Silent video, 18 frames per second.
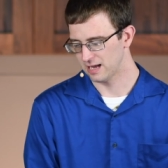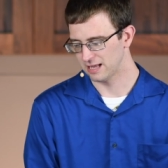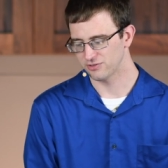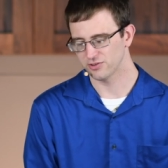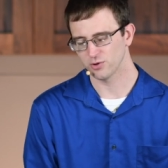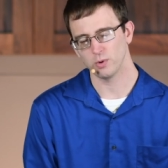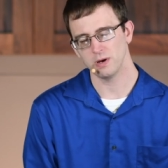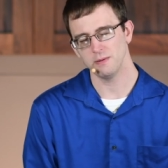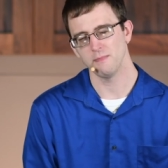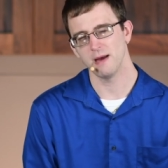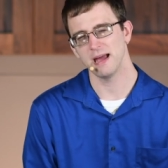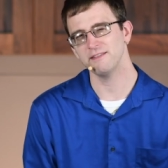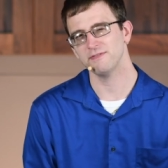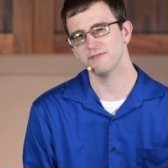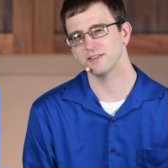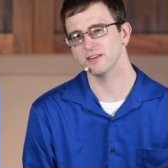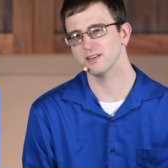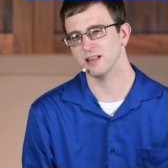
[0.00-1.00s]
And so we
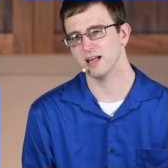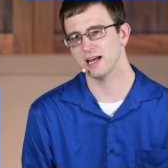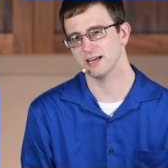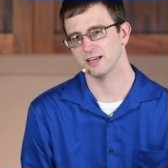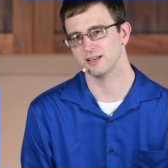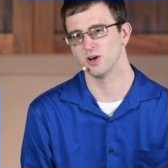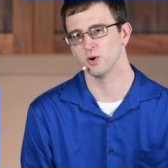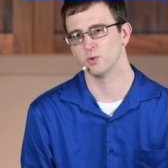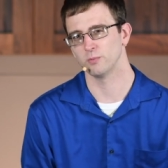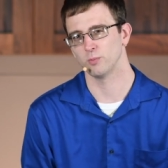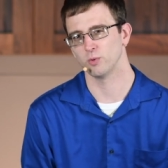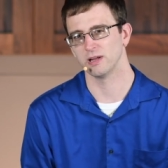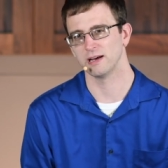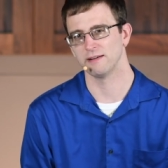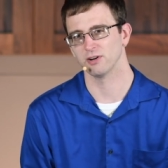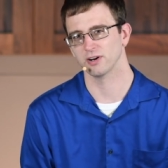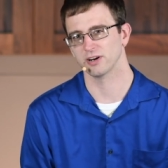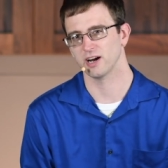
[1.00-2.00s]
may feel like no one
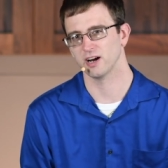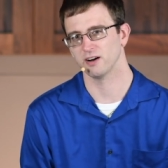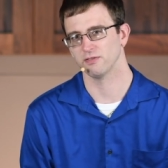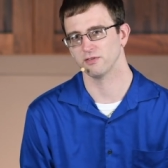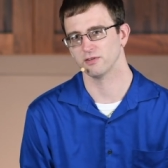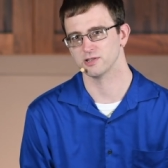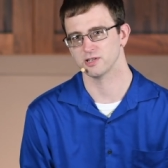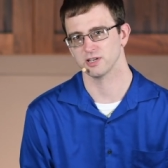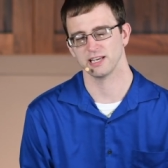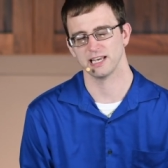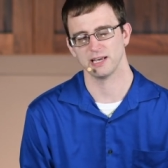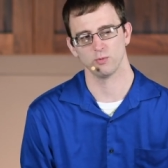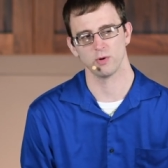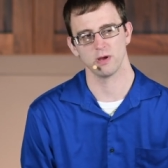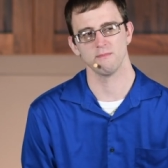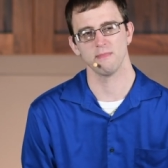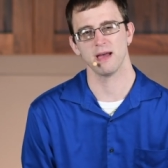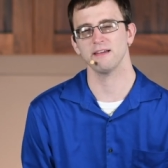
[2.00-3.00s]
will ever care for us
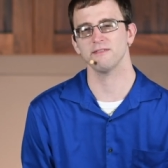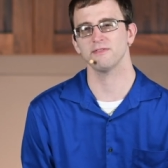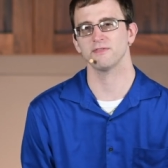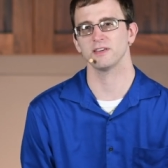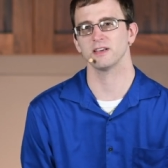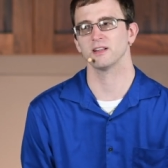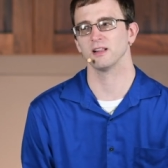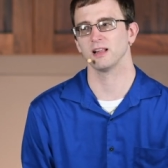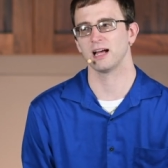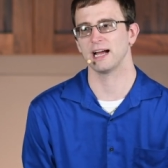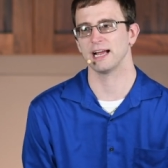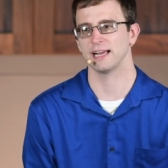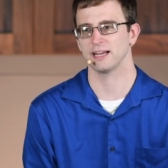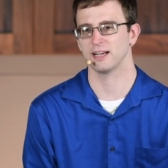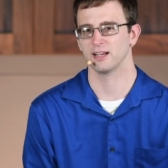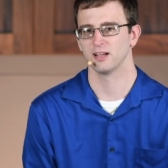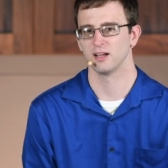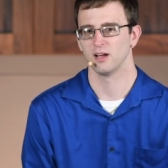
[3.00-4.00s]
again. We may feel
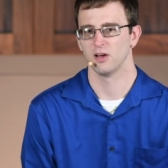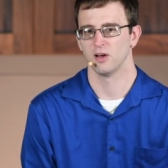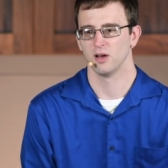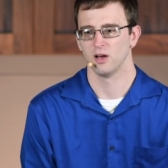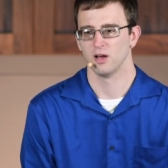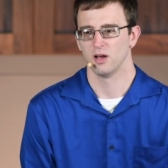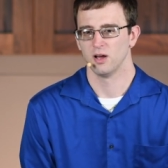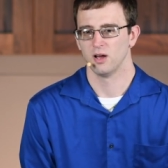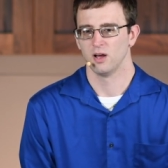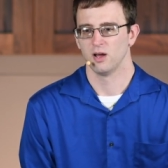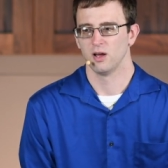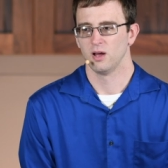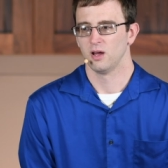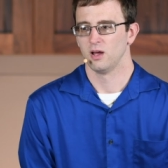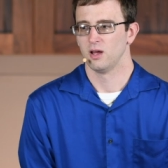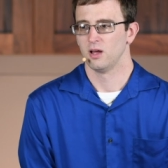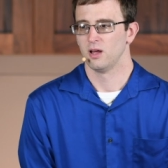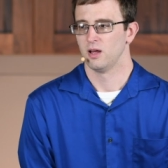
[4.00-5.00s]
like
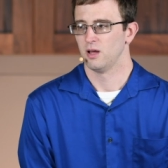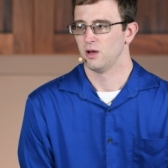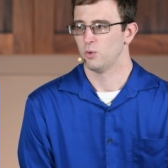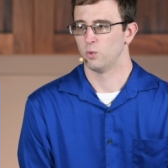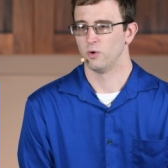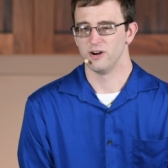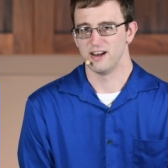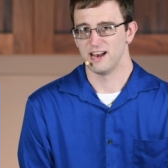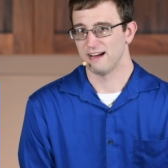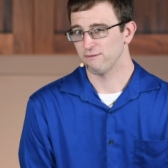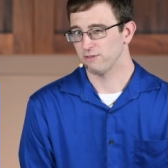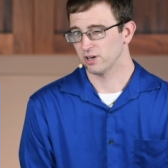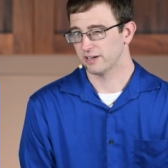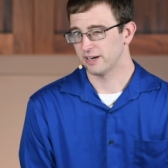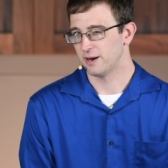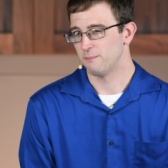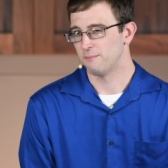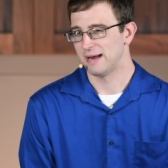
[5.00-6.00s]
we're
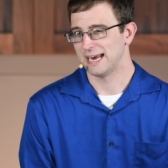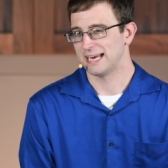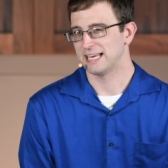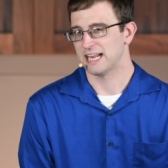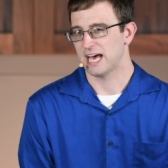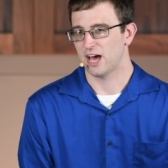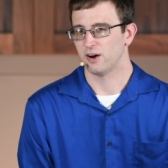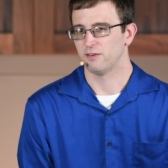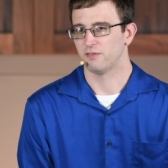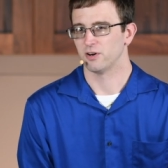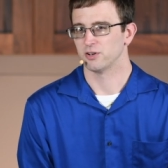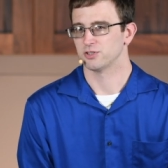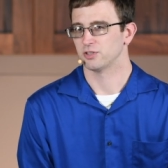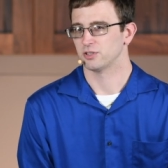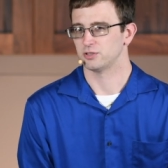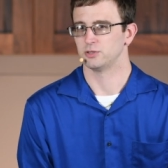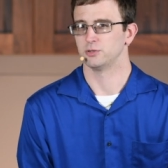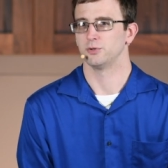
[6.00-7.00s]
never going to make it out of our
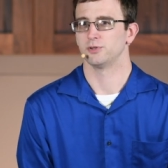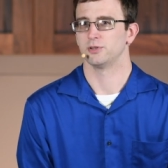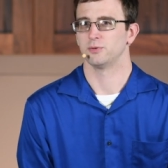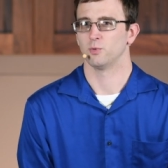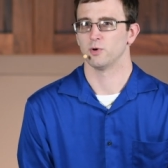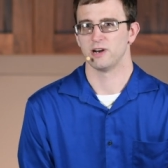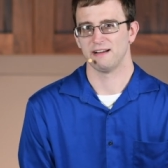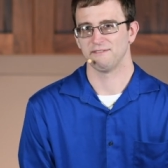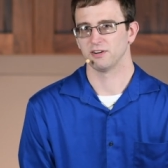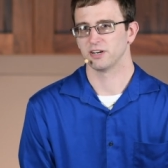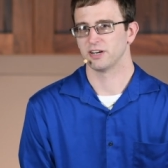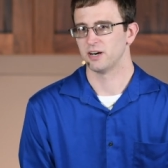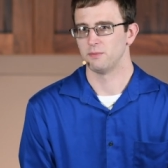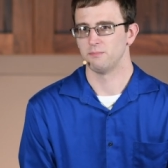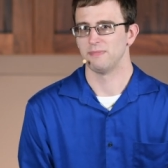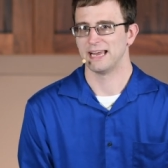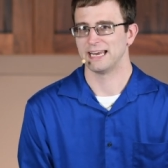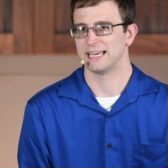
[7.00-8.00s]
seclusion, we're never
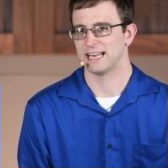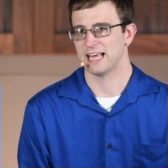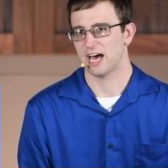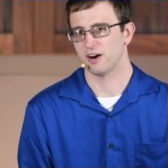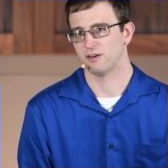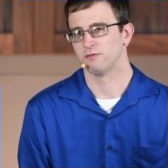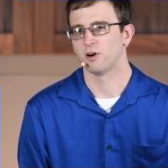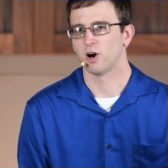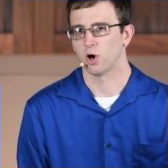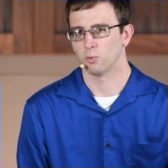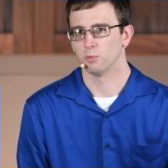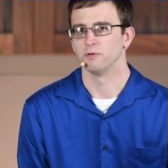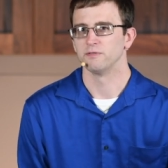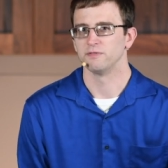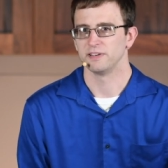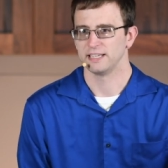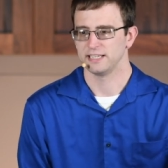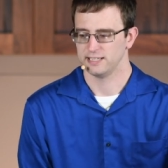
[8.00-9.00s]
going to make it out of our
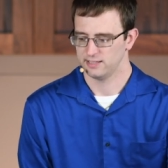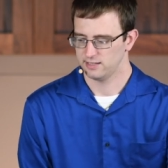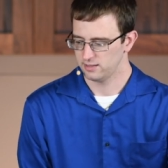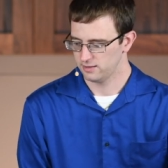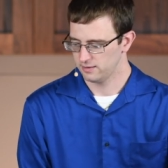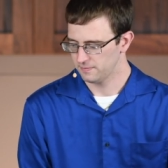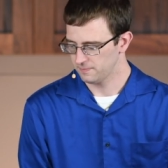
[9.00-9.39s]
ravine.